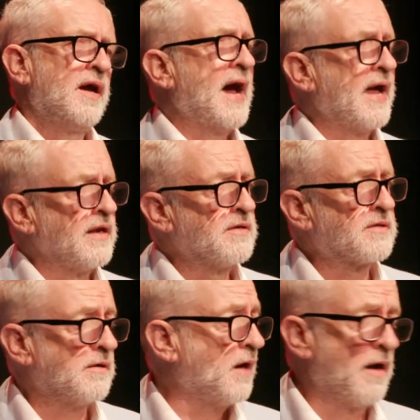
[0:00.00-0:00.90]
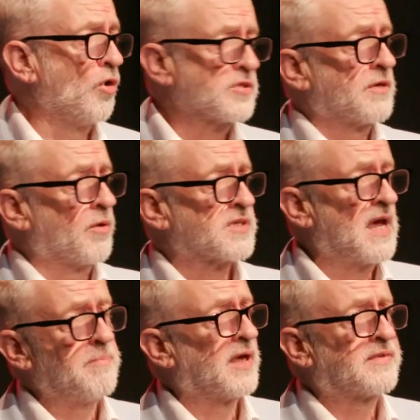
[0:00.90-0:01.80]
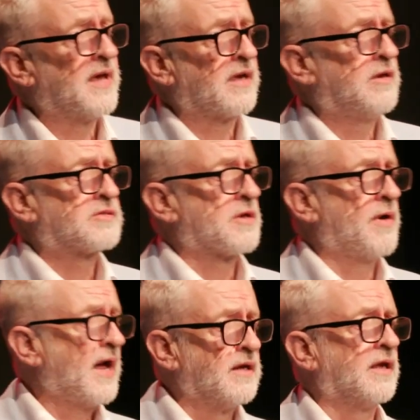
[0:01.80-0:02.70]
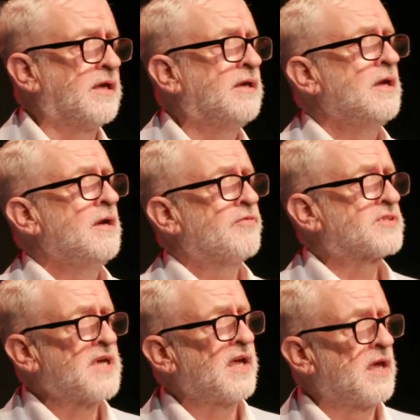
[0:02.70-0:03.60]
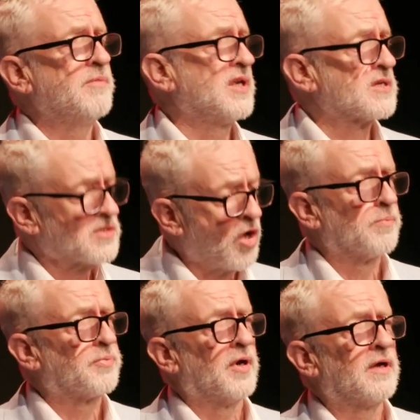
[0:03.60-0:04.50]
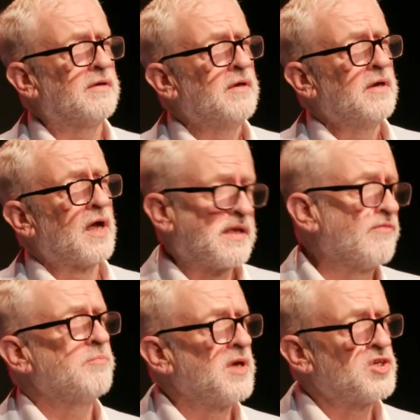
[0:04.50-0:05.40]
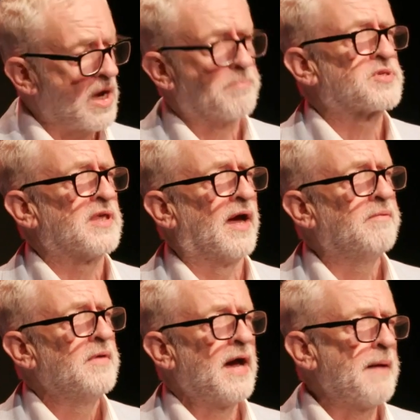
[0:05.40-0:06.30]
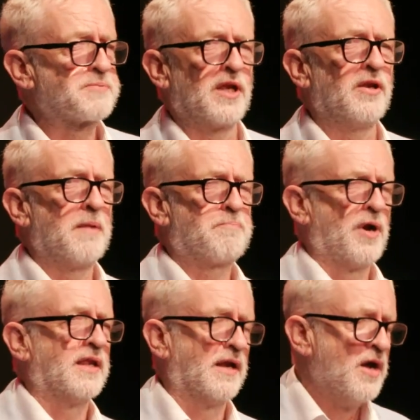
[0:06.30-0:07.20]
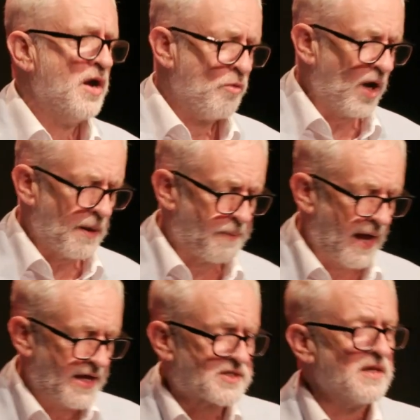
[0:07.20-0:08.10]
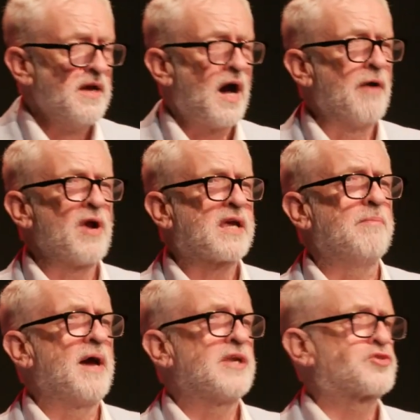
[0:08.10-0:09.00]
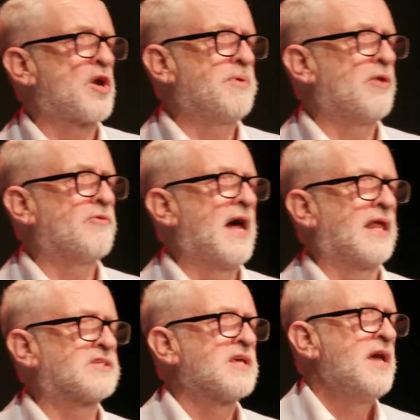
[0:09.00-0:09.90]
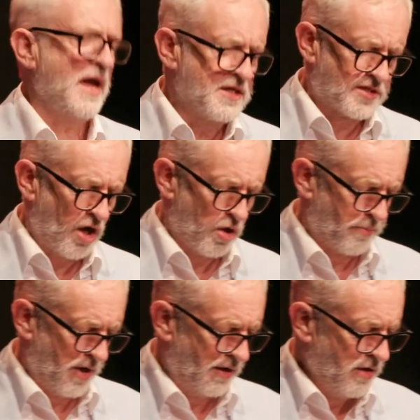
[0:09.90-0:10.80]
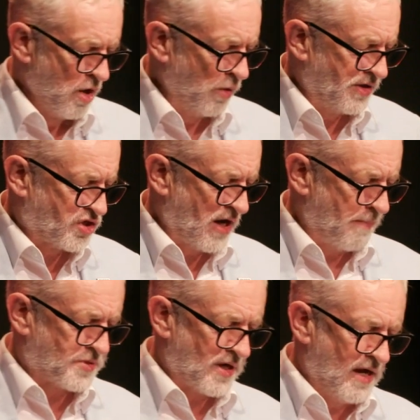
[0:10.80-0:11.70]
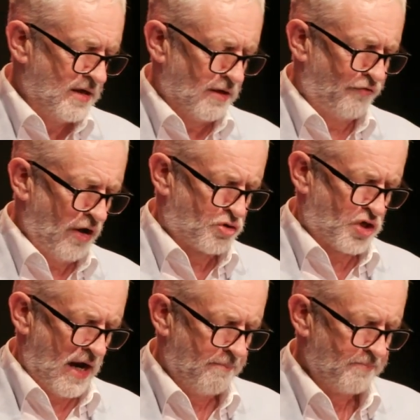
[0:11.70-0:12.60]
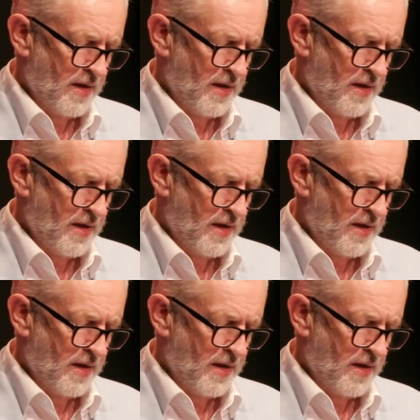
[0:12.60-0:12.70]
And I also want to say a big thank you to Andy for taking me to Saltburn and giving me chips there. Absolutely brilliant. What a place. I recommend Tribune rallies in Saltburn with chips in the future.